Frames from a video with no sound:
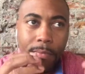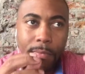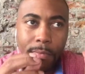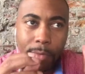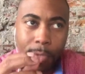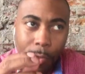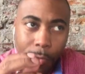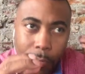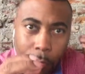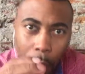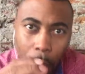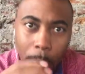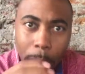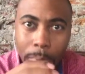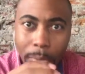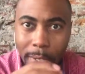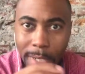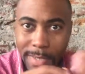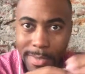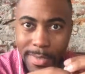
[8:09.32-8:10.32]
the thought
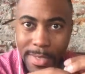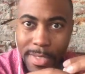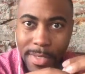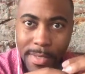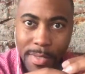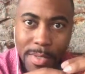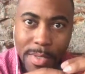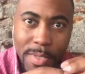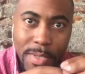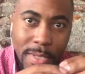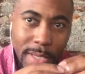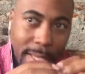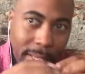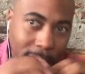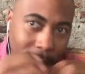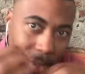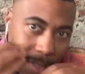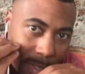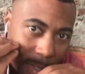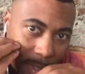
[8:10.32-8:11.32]
process
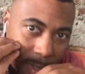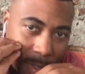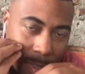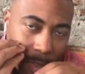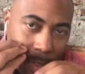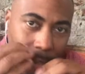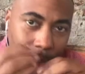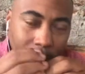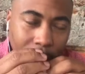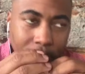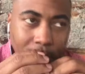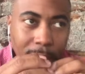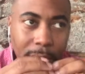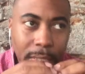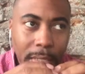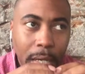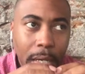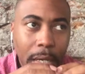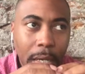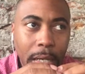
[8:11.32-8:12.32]
and
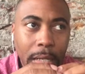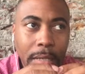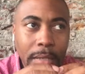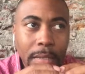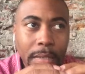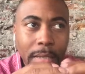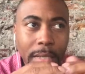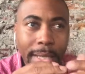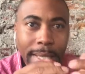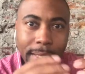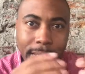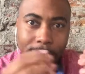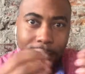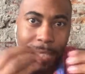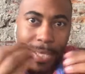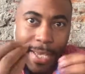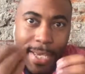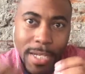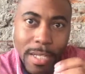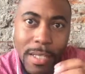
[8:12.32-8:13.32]

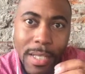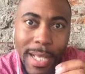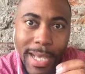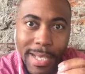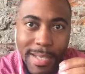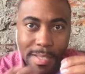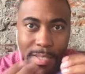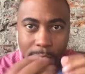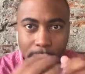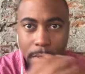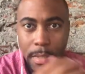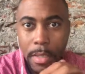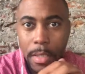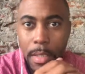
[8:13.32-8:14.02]
the analyzing